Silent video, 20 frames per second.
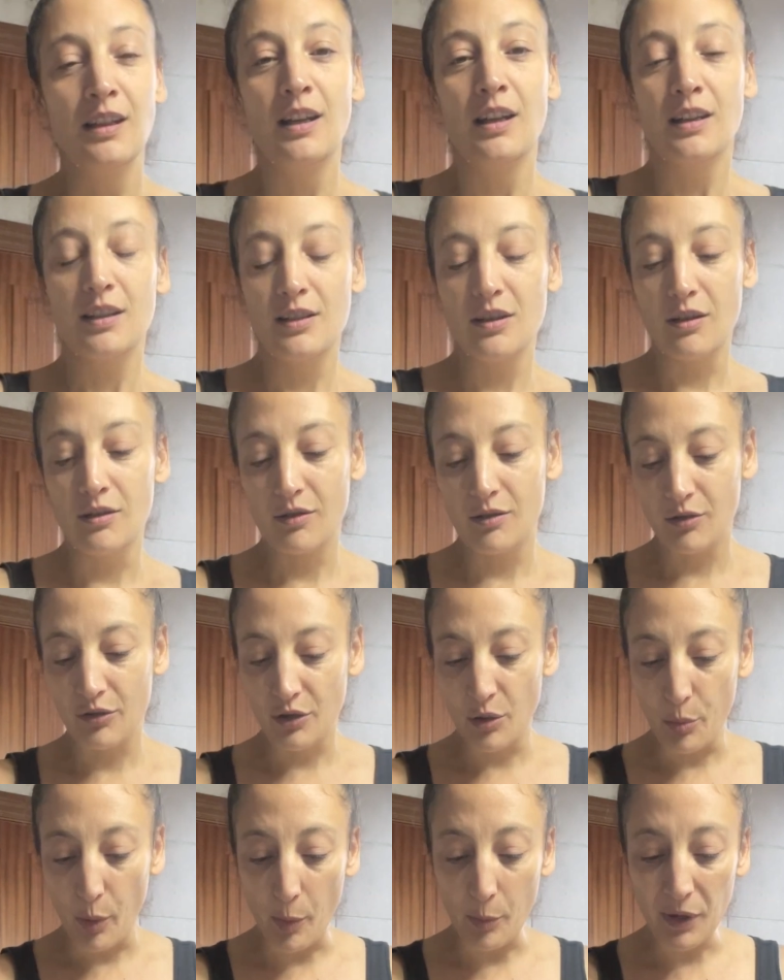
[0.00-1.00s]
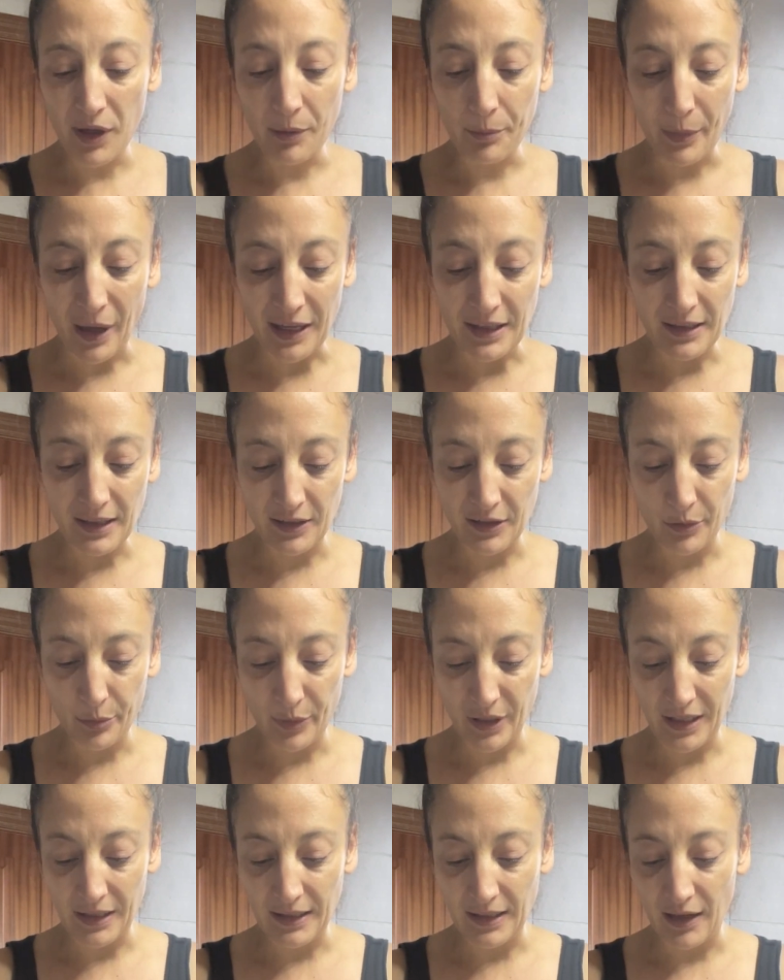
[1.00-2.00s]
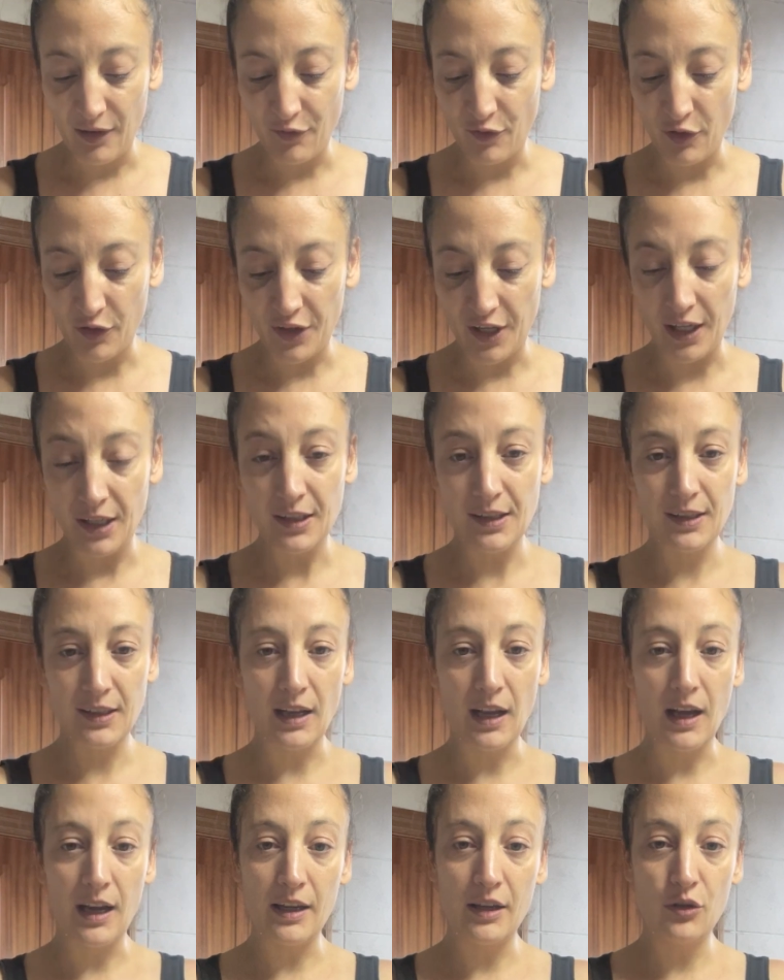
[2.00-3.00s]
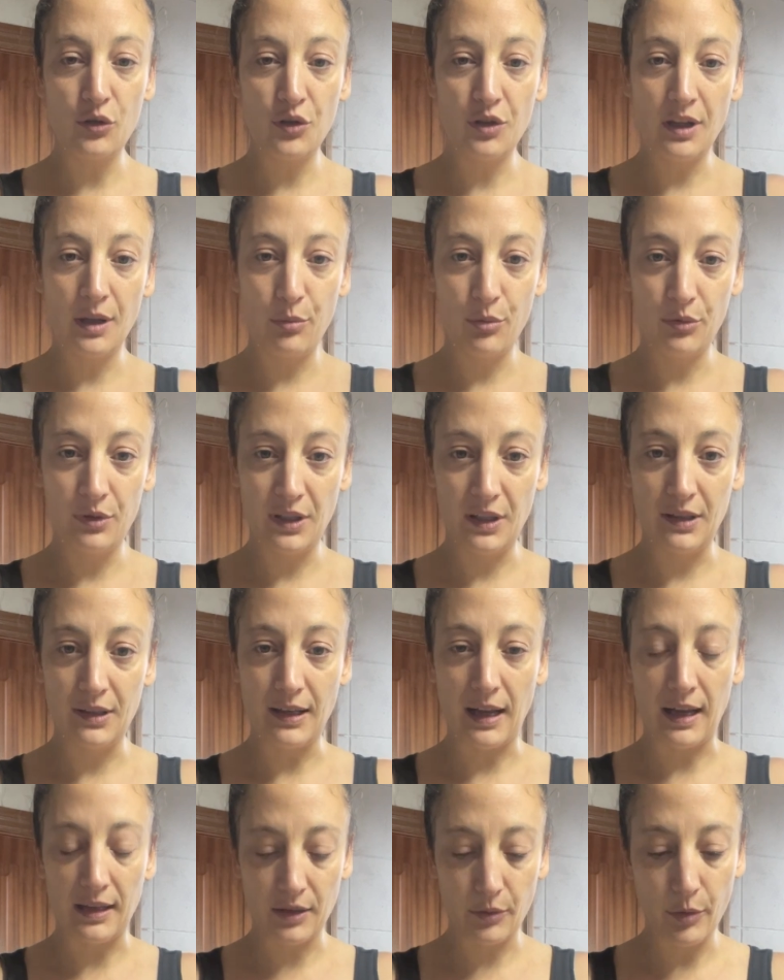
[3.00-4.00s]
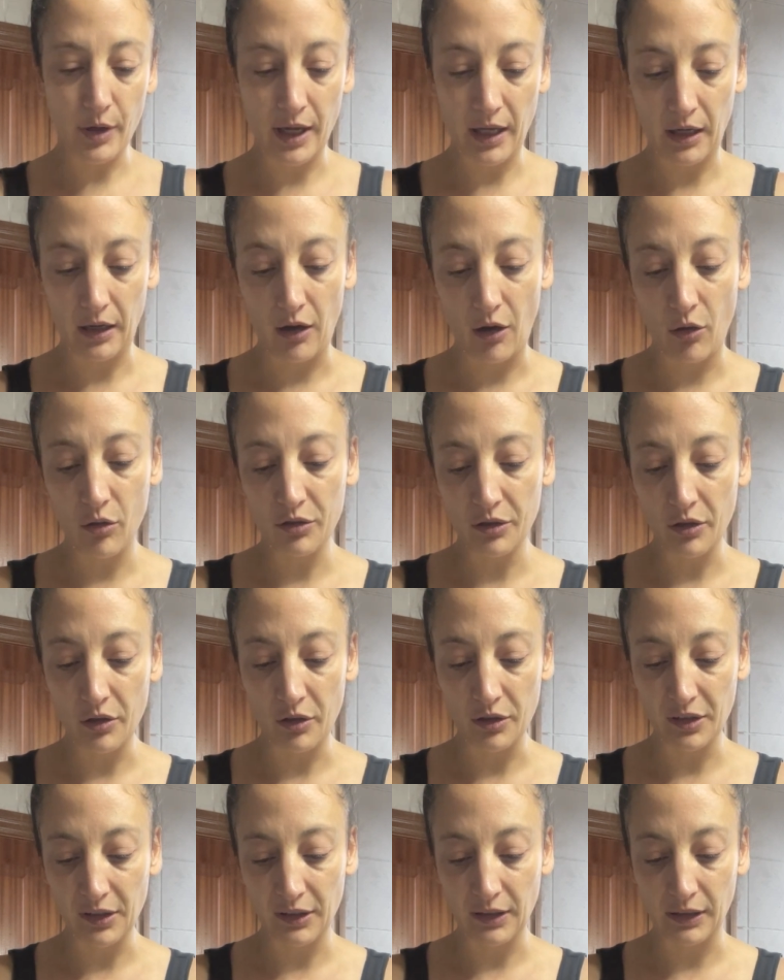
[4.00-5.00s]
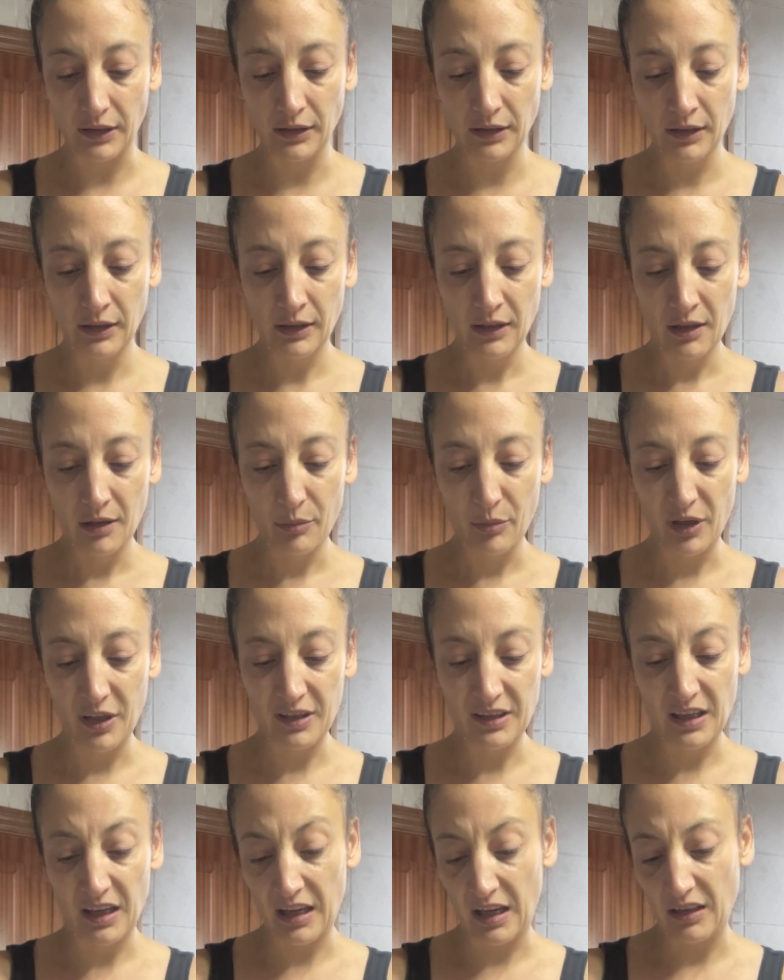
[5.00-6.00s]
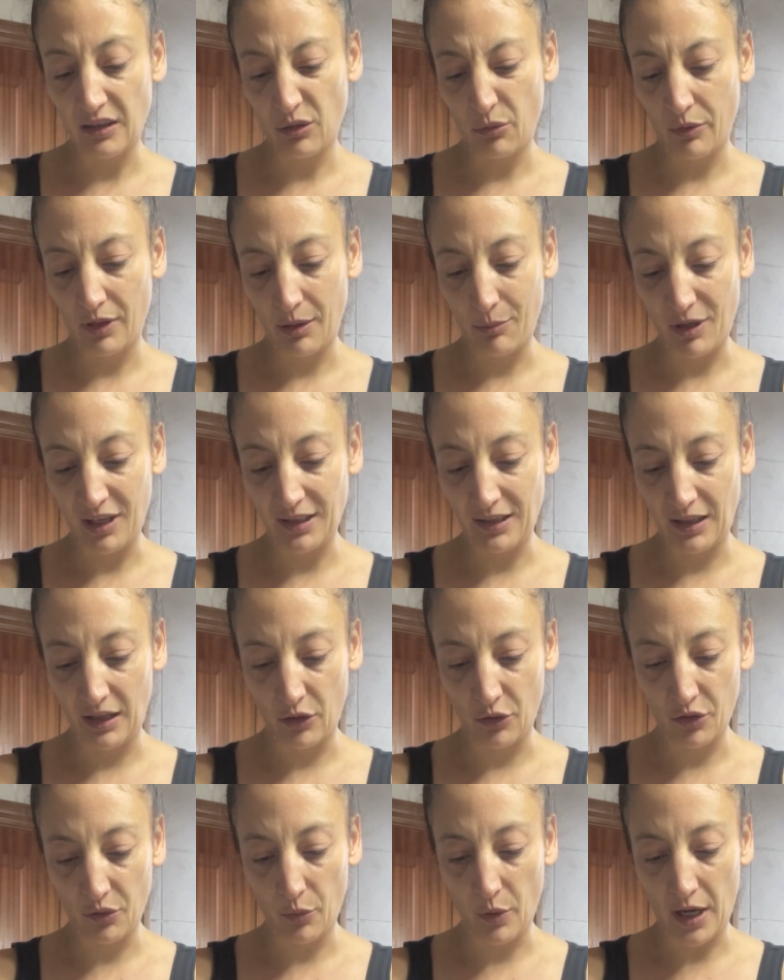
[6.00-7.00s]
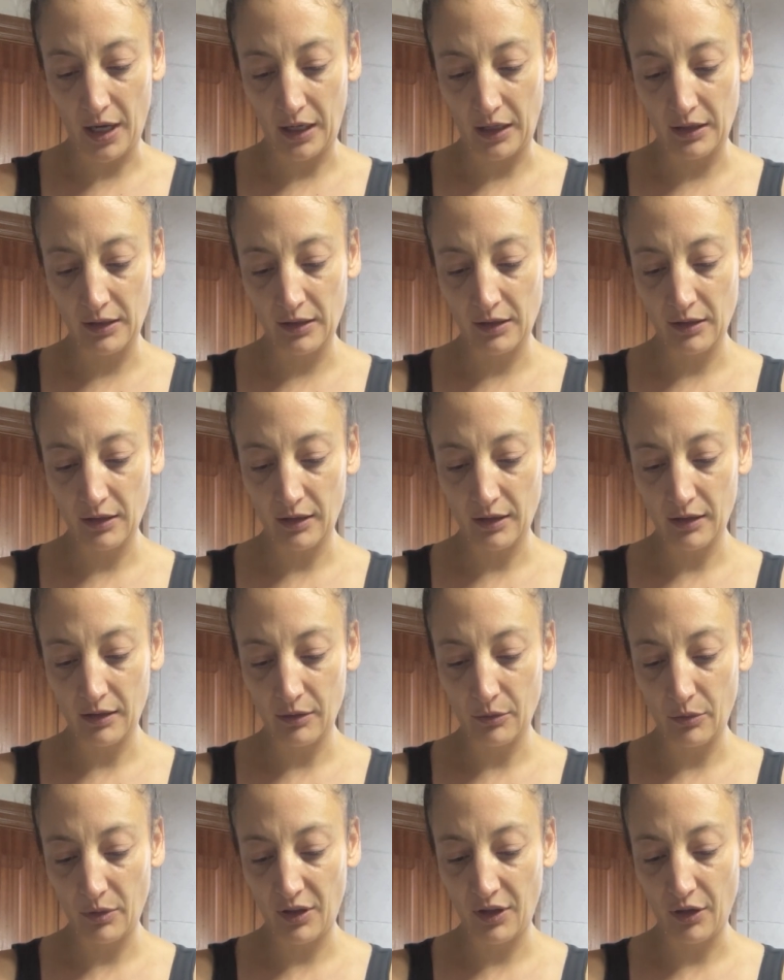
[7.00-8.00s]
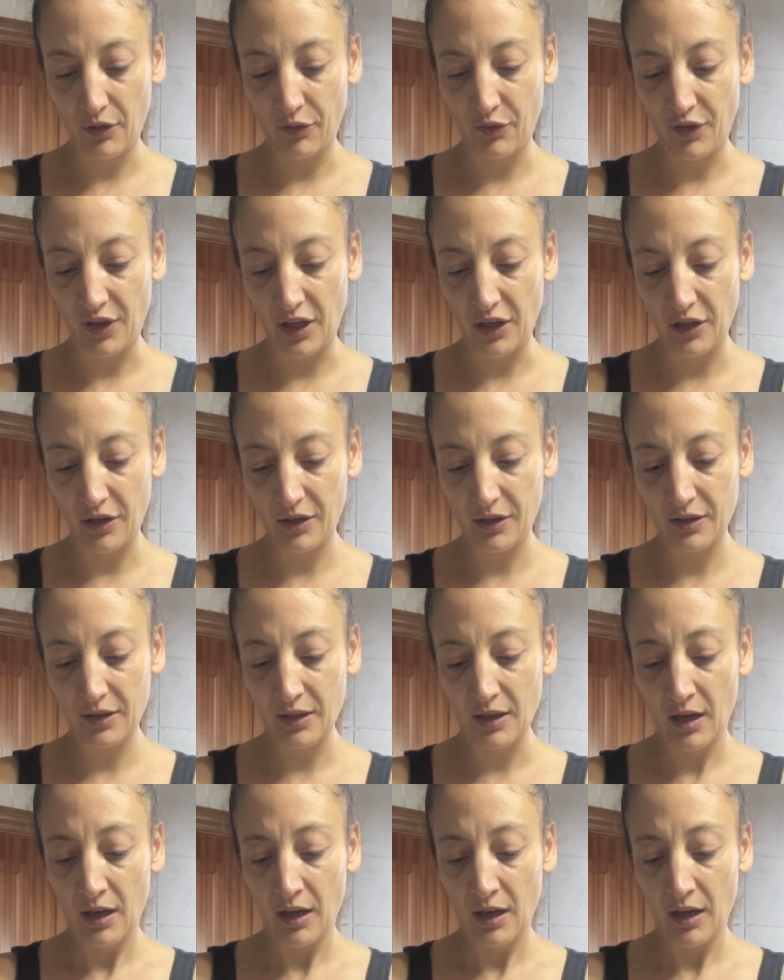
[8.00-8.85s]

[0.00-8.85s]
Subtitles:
So the pumpkin mask is amazing for this. I usually put it as well on a cotton because it gets really messy otherwise with your fingers.